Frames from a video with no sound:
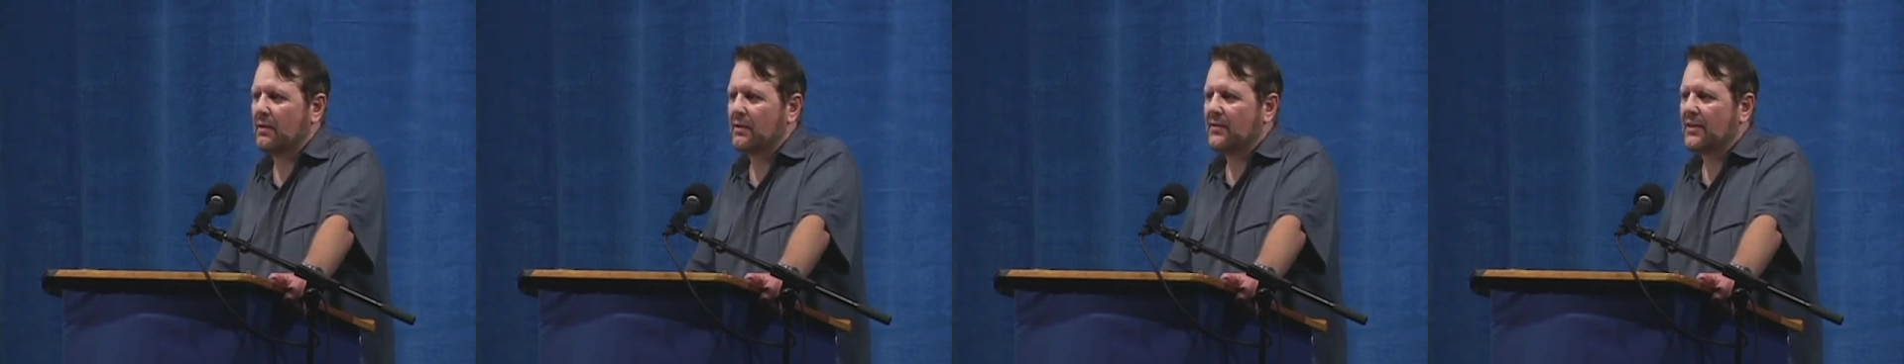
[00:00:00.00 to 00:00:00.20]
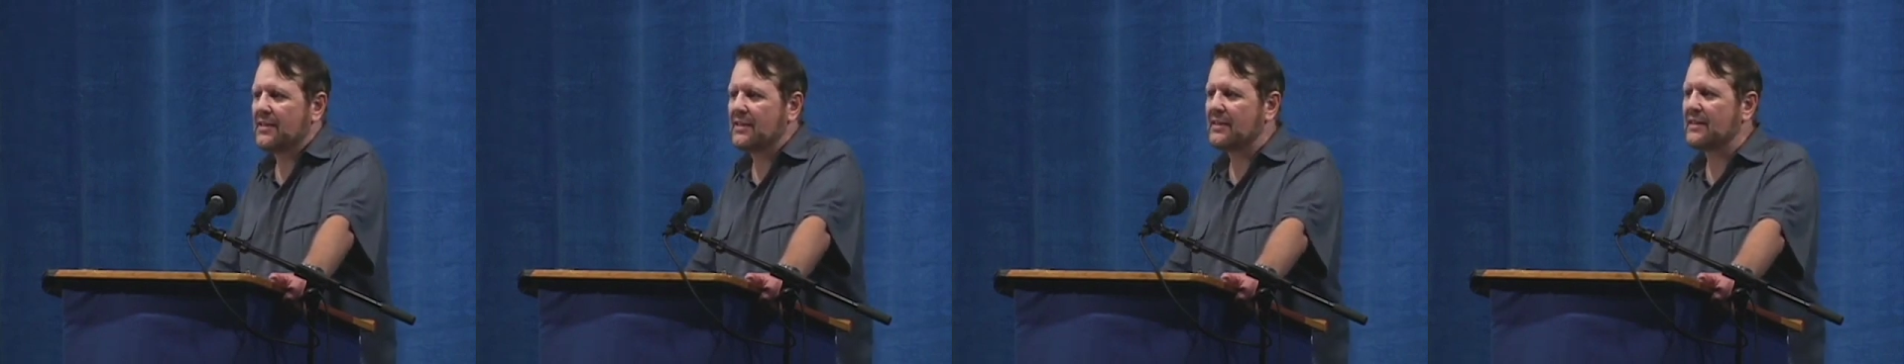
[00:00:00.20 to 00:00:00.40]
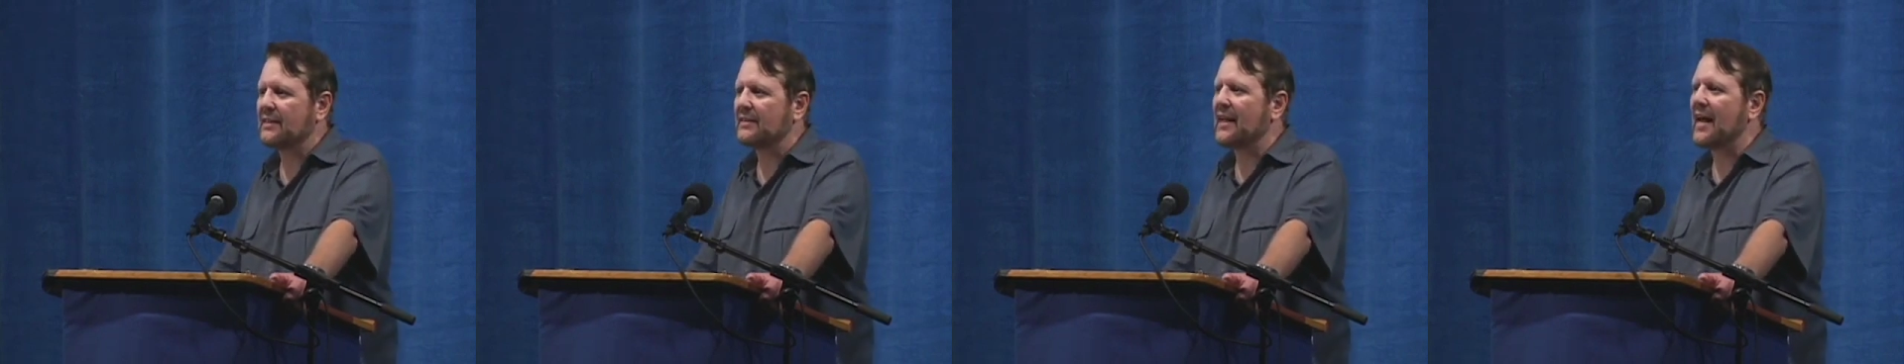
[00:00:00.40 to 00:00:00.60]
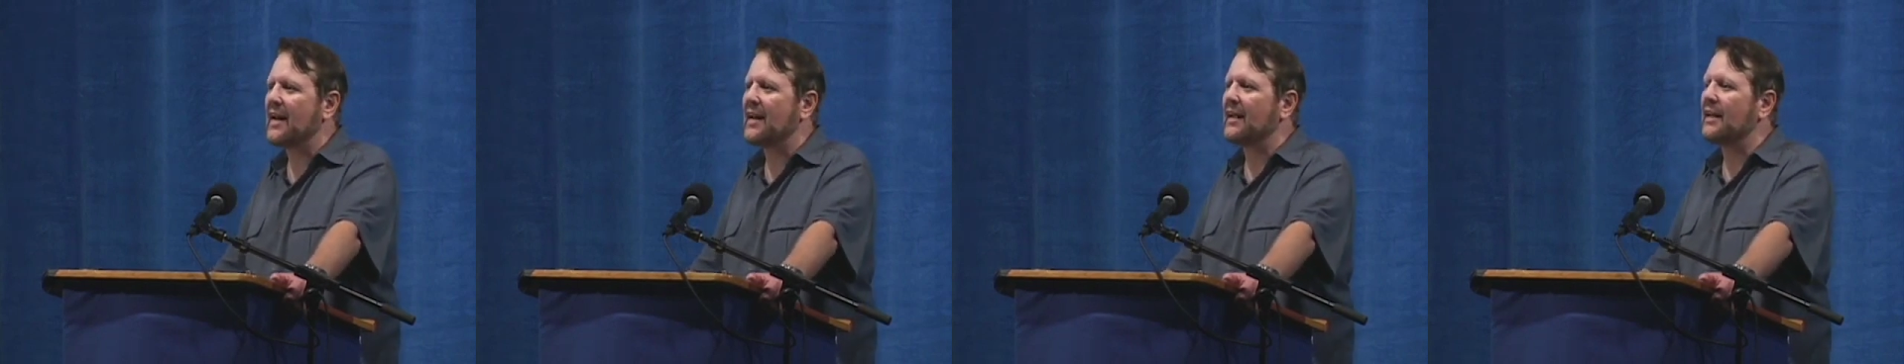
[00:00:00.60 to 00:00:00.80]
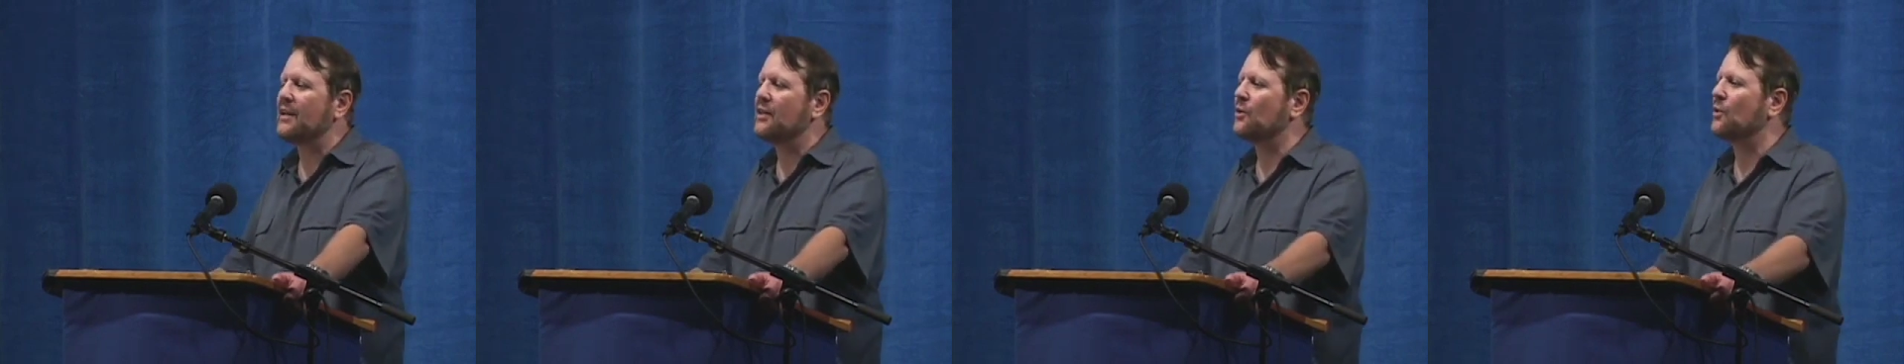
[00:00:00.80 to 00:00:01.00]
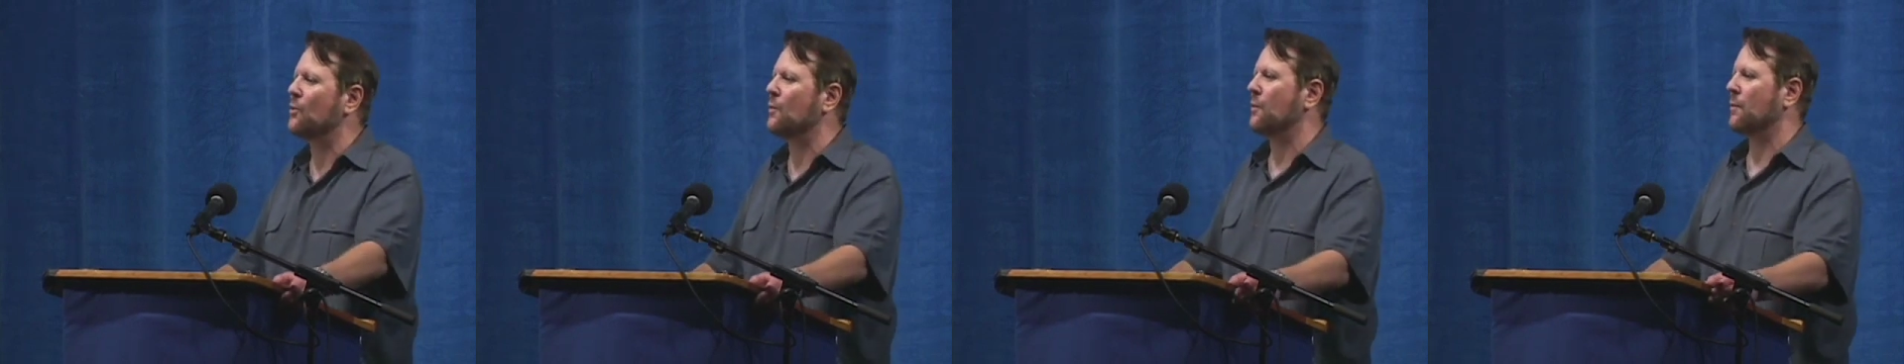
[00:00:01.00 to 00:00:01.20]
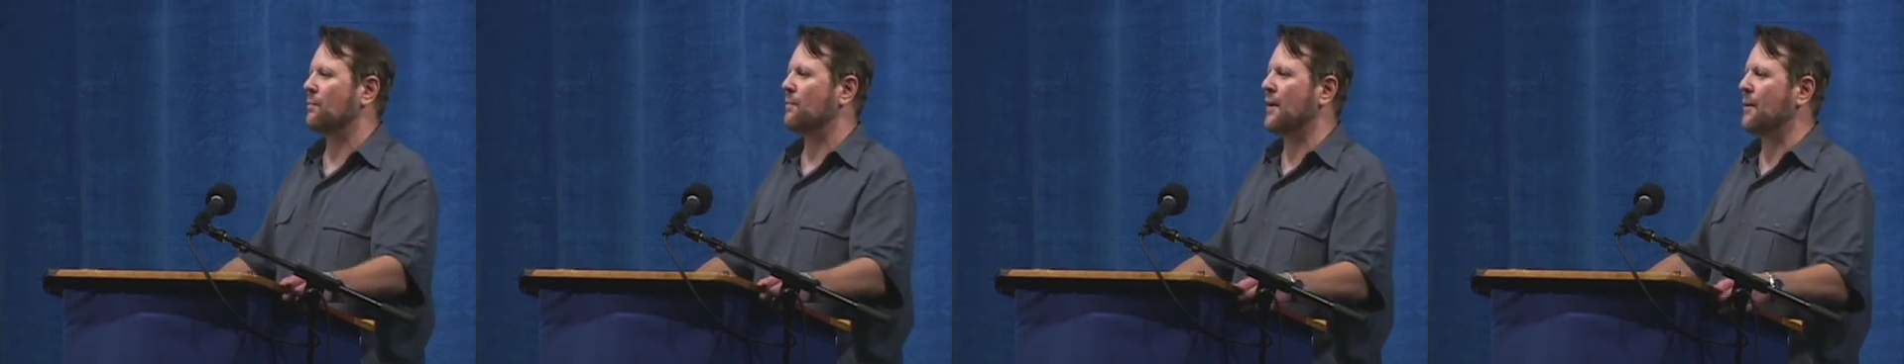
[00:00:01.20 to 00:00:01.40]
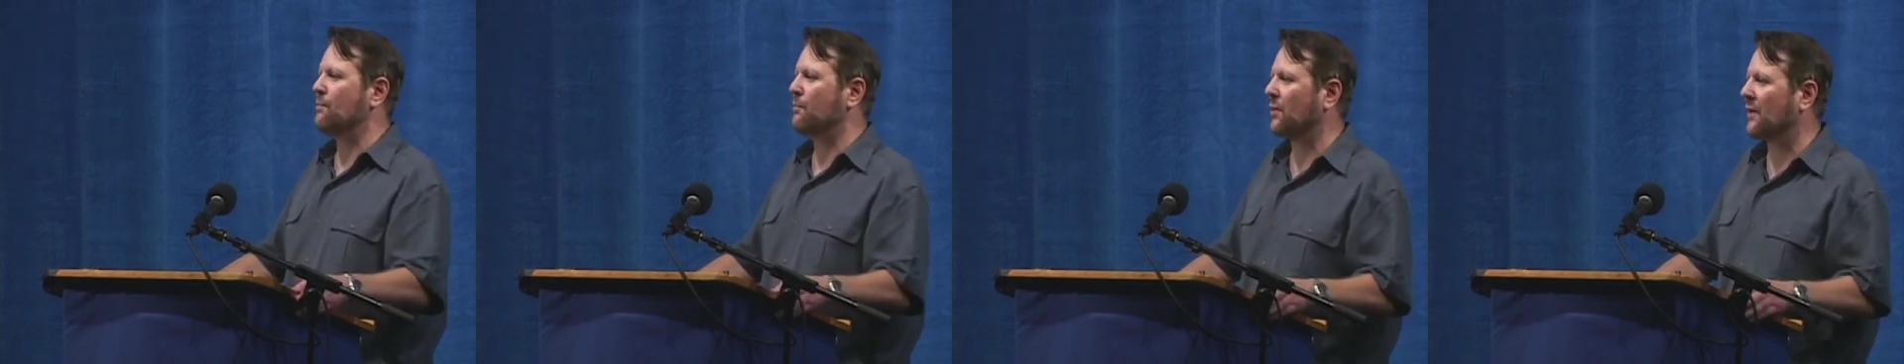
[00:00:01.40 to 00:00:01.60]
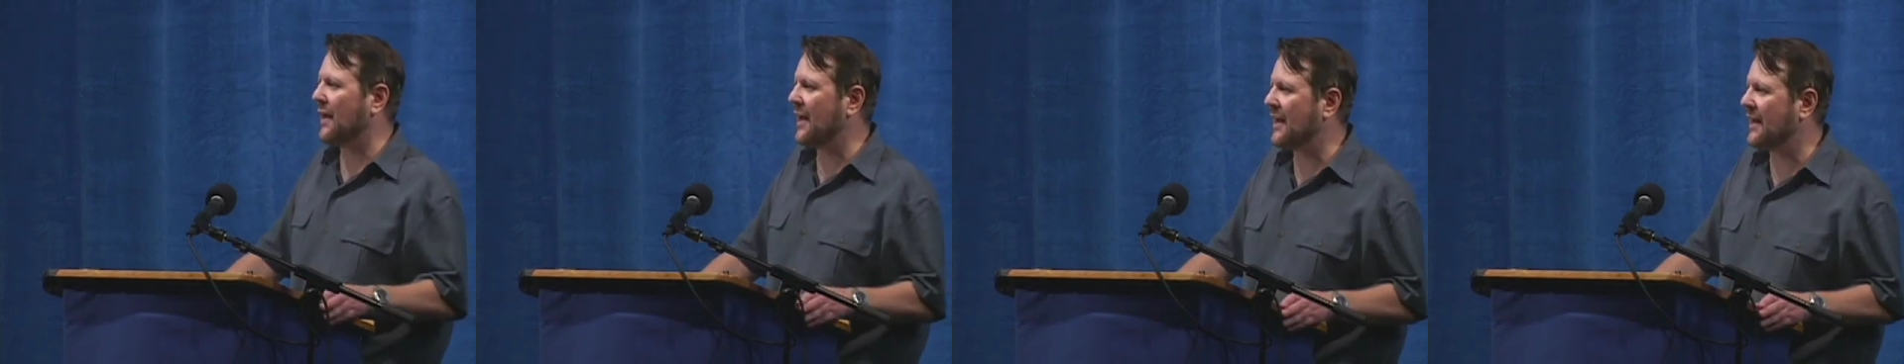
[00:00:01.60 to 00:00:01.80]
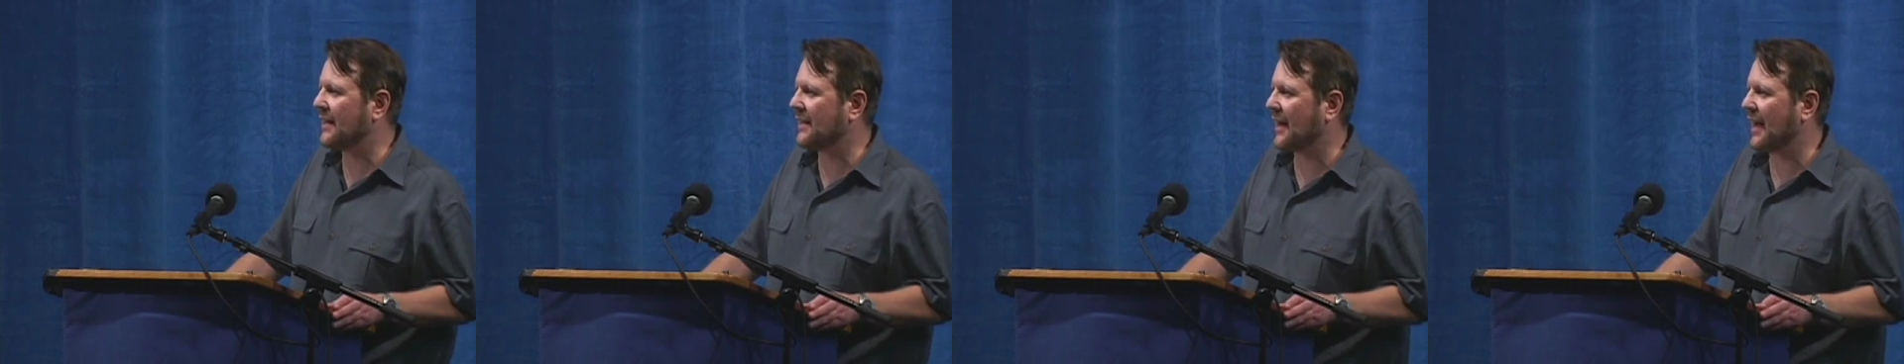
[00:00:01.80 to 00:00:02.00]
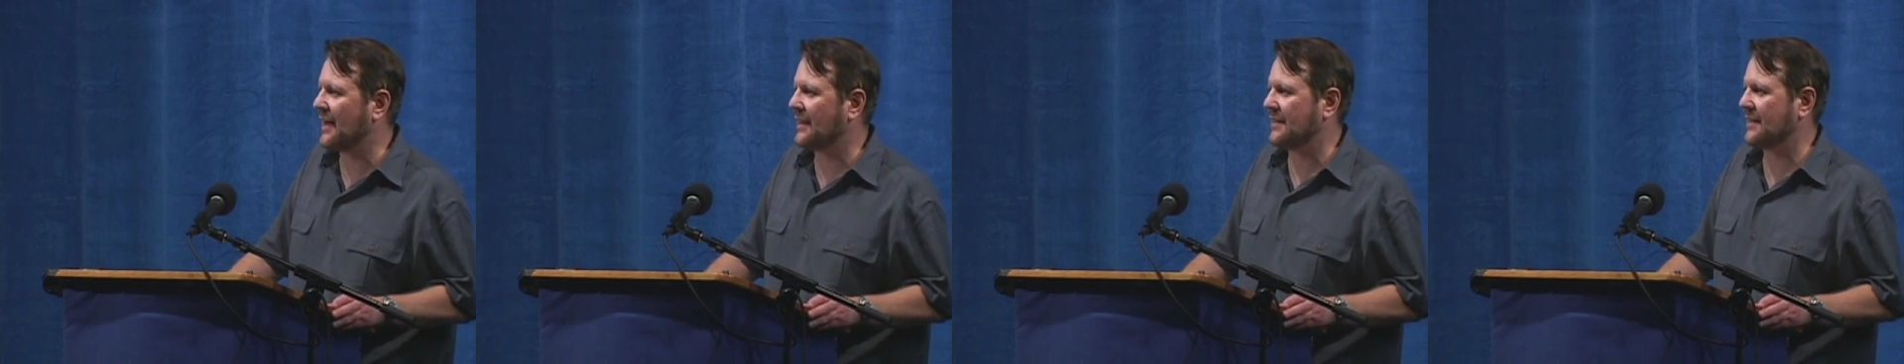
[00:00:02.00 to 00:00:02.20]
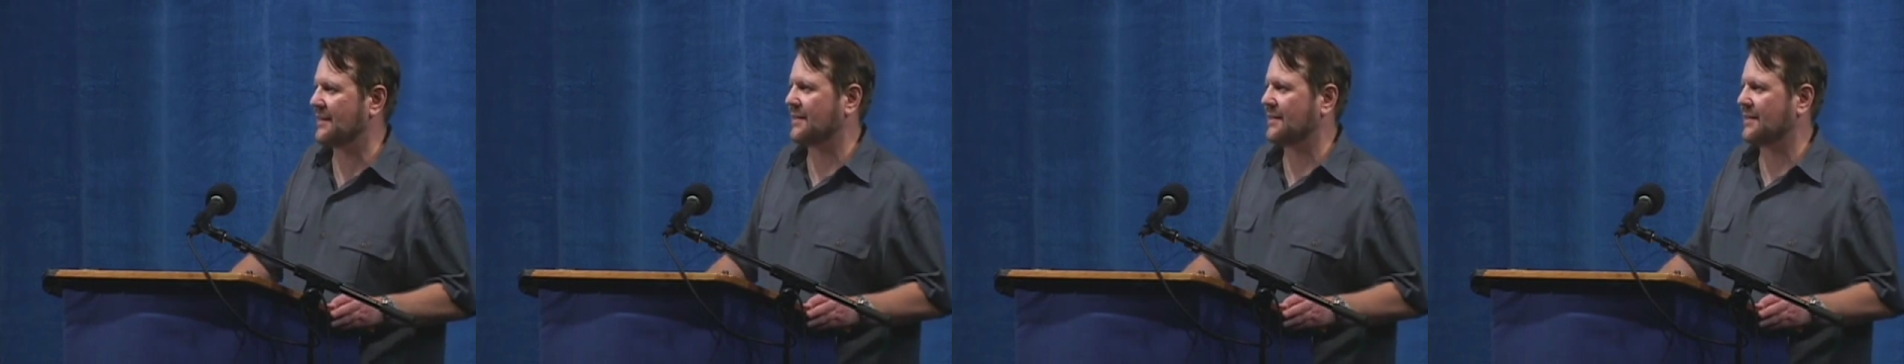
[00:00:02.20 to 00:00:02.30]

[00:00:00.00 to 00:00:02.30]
They're just letting you be played like